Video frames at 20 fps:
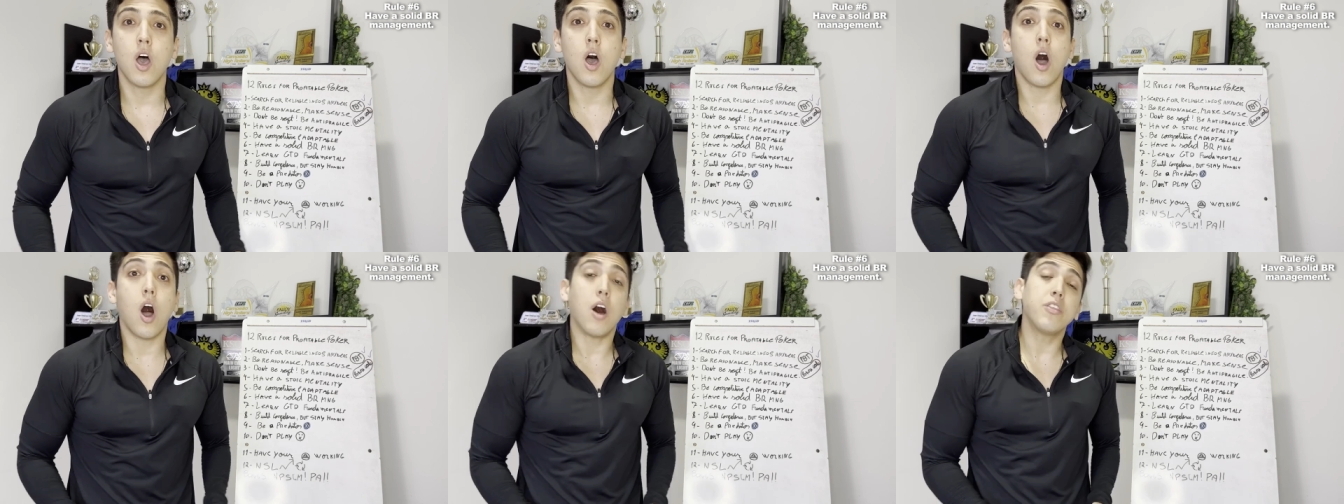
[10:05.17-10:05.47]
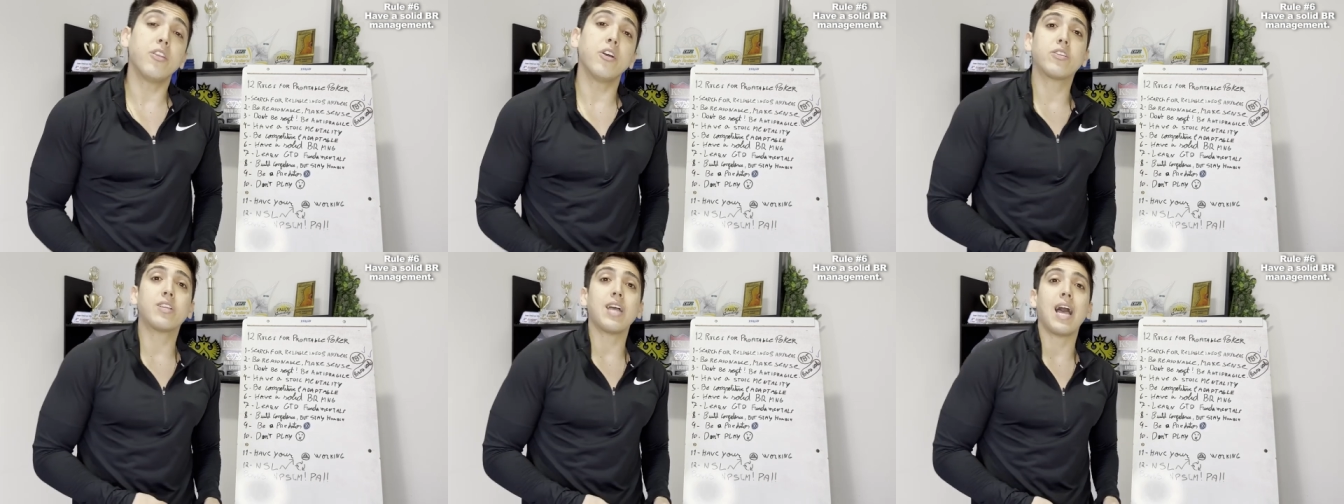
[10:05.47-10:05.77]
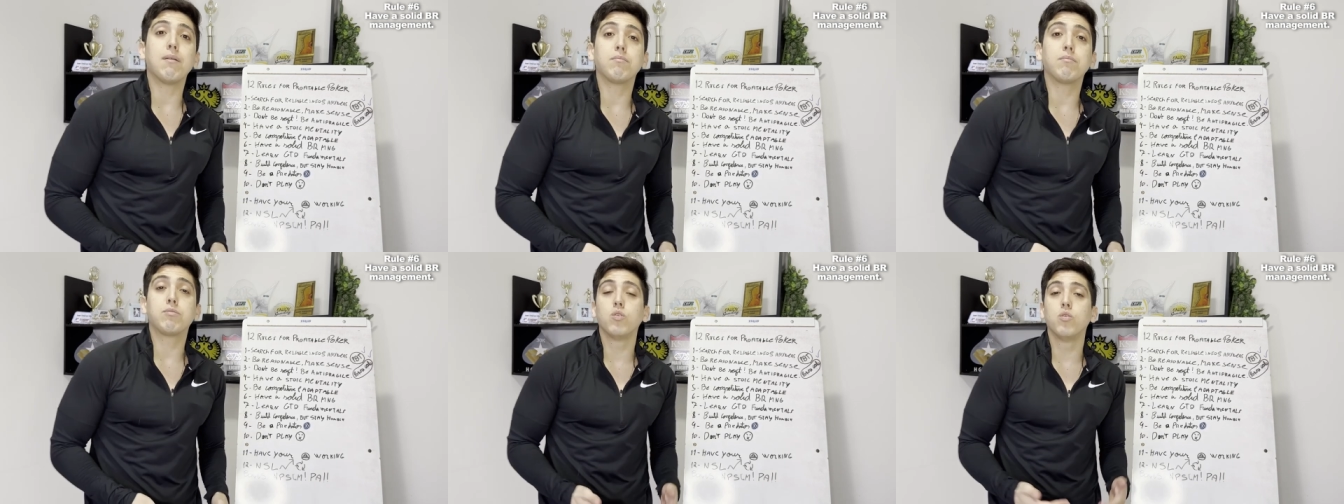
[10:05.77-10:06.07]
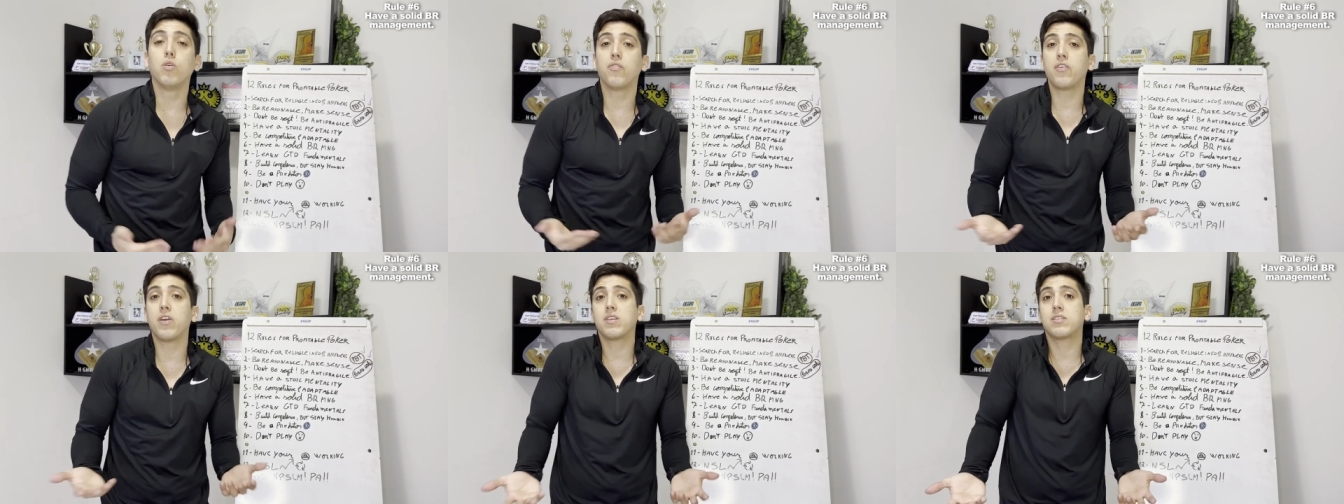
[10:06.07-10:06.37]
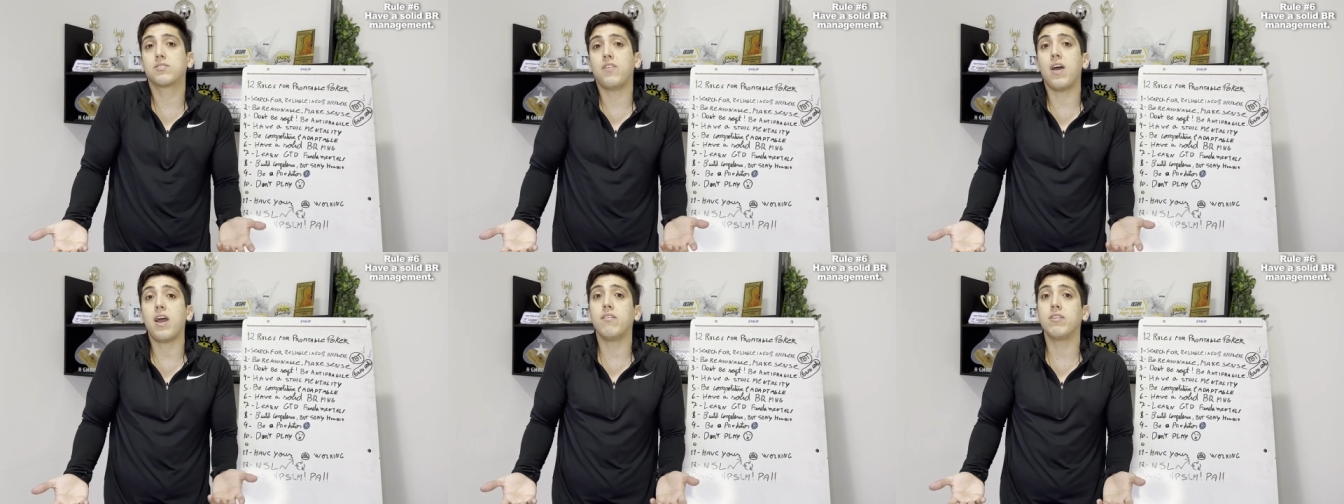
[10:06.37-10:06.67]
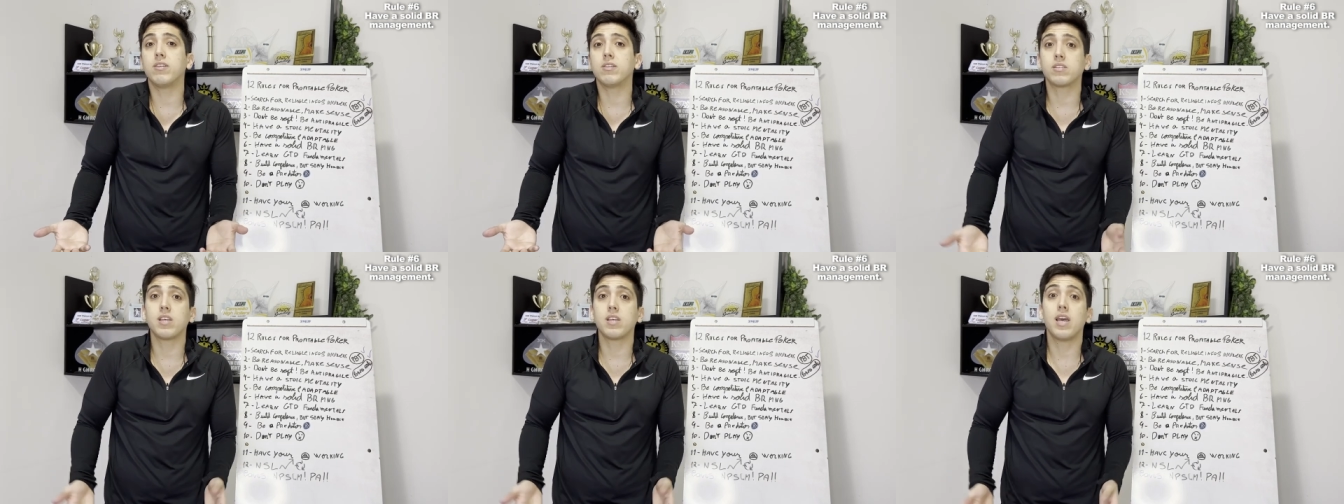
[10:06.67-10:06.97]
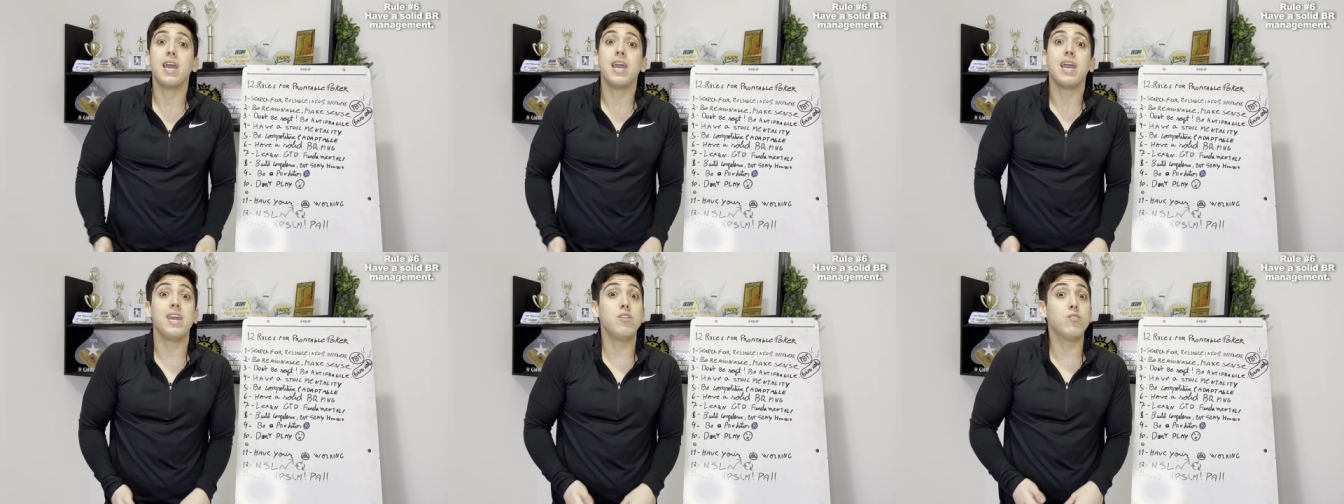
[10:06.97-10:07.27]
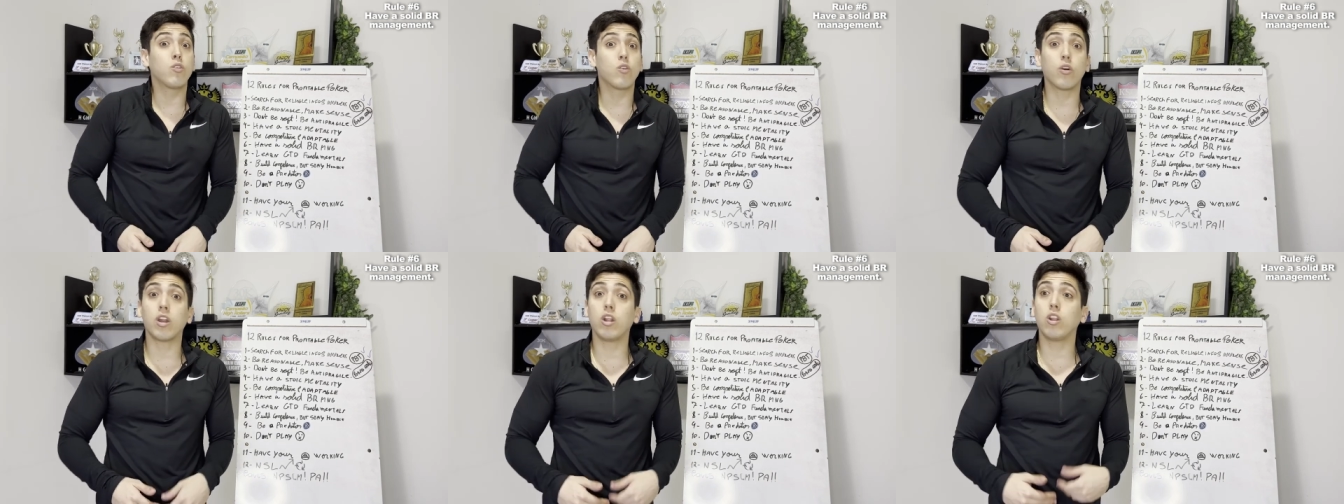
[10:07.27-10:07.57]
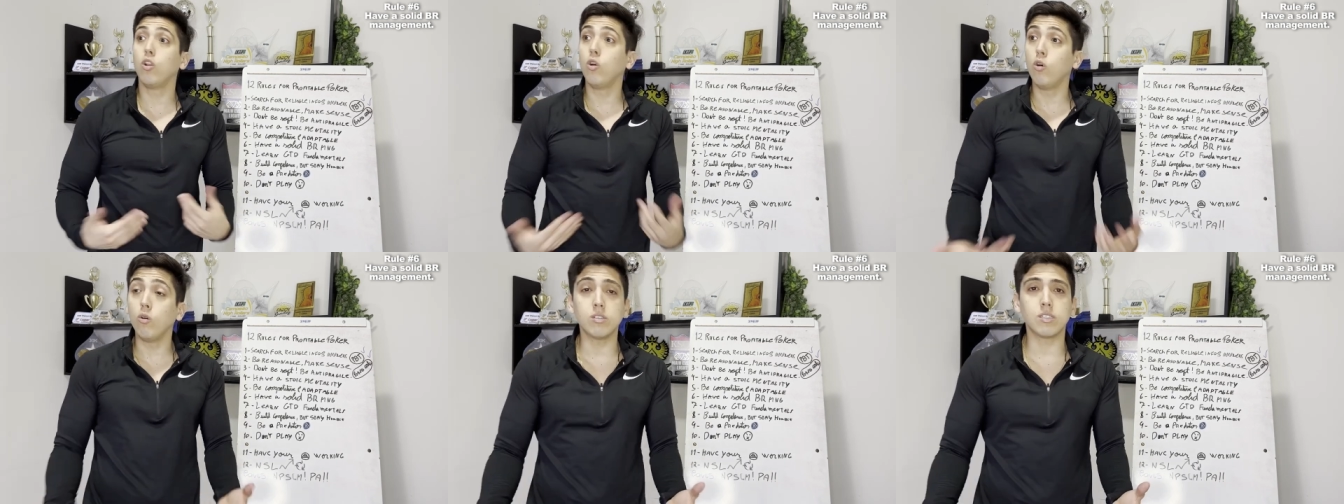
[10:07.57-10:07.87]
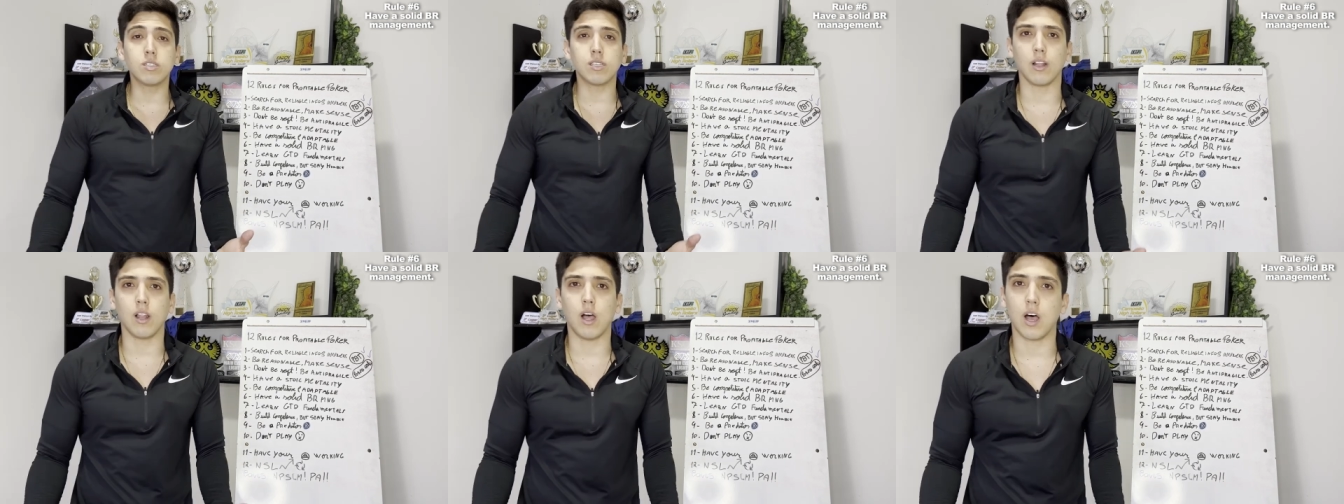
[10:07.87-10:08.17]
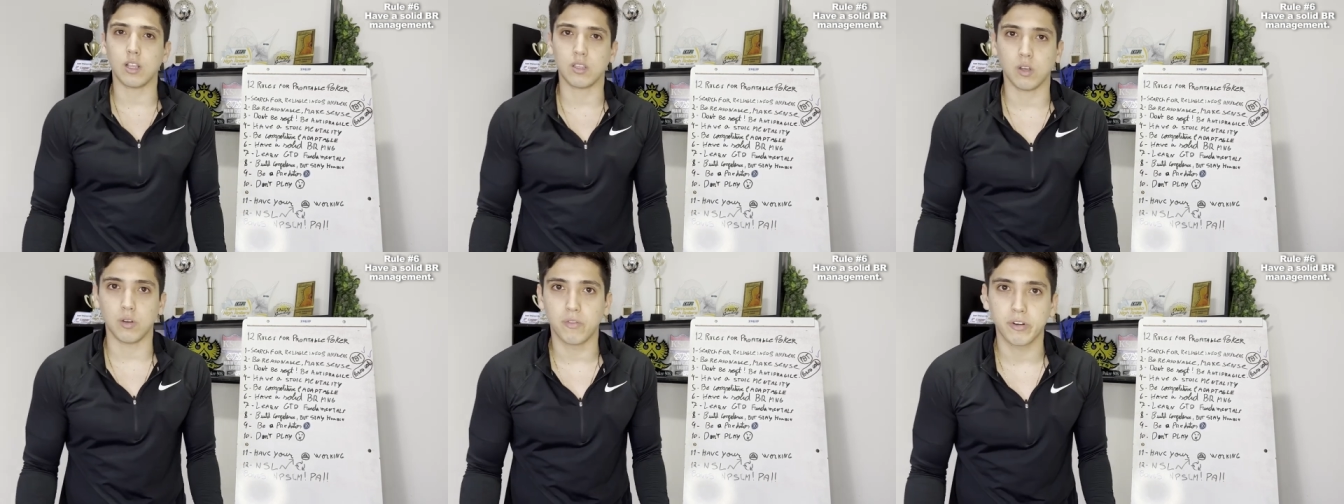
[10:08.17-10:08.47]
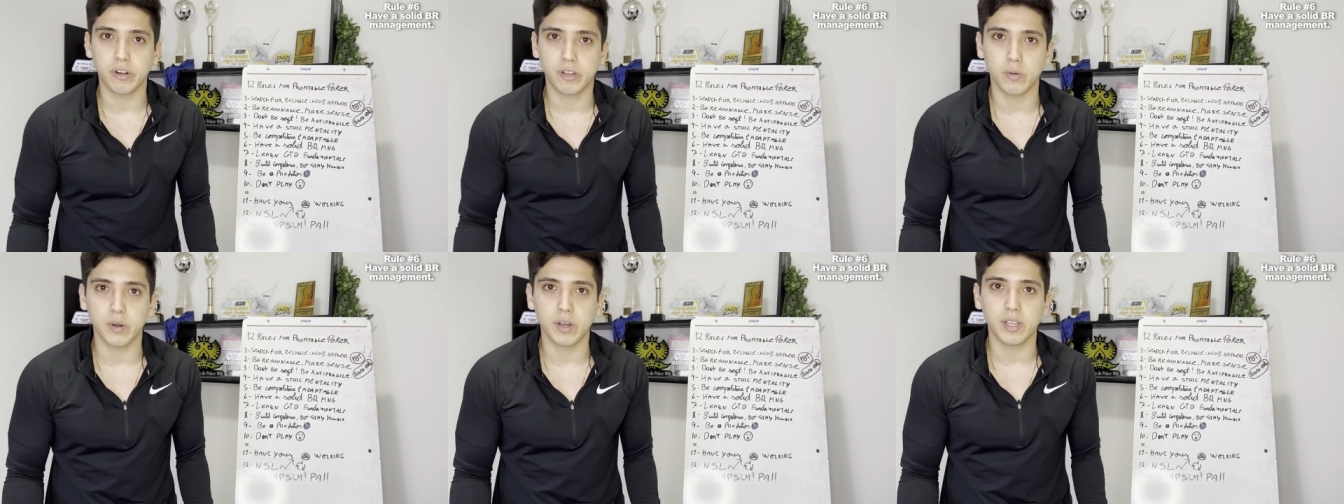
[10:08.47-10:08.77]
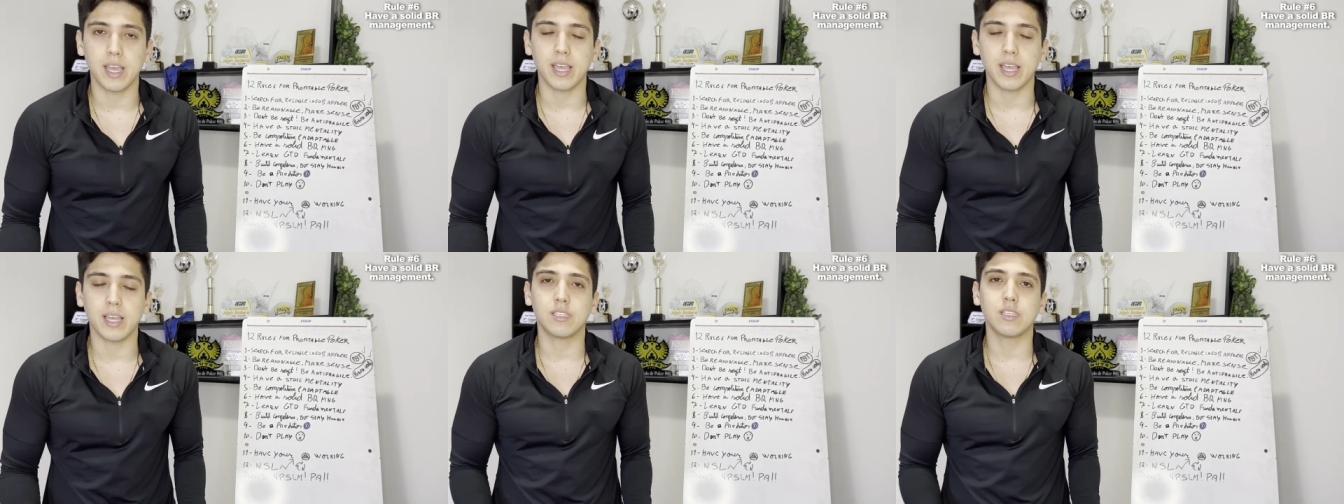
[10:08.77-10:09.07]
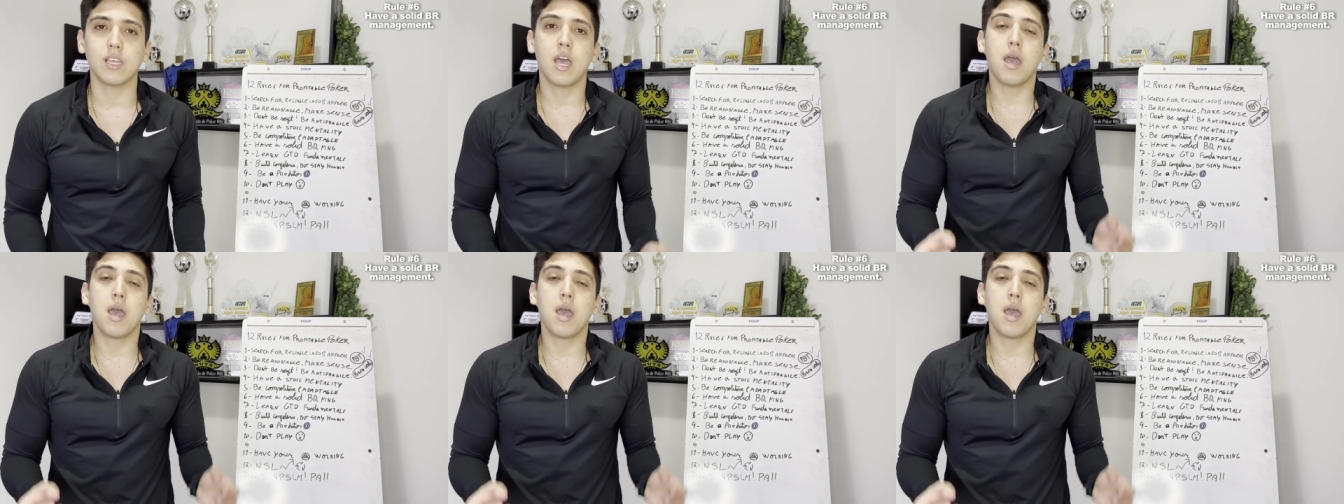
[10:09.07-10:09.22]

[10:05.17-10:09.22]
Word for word: Other times you will face variance and you're gonna lose a lot over three days.